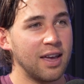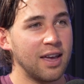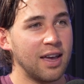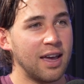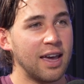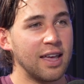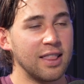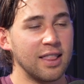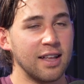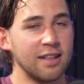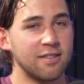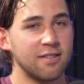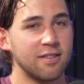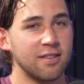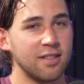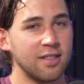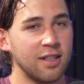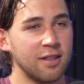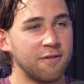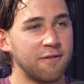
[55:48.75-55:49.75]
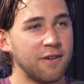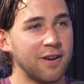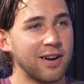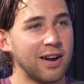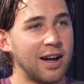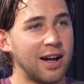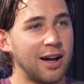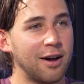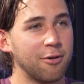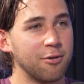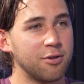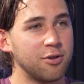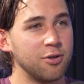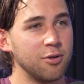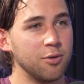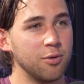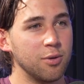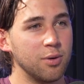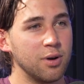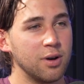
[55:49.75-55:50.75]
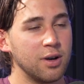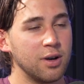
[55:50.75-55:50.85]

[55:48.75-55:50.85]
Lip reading: hey, let's figure out how to